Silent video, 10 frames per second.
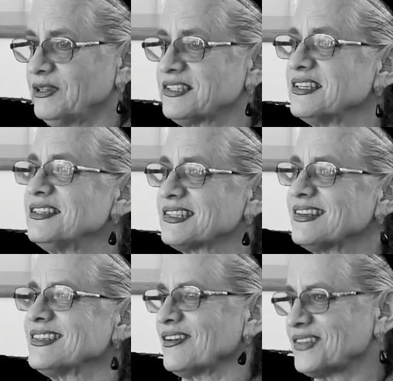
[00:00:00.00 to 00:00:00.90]
it's the
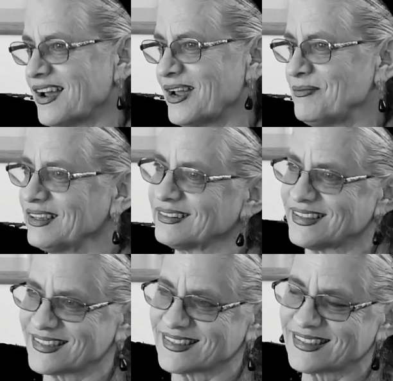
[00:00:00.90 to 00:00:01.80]
distance of time that
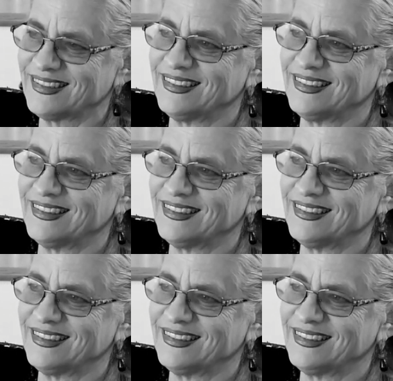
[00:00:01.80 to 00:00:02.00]
lets us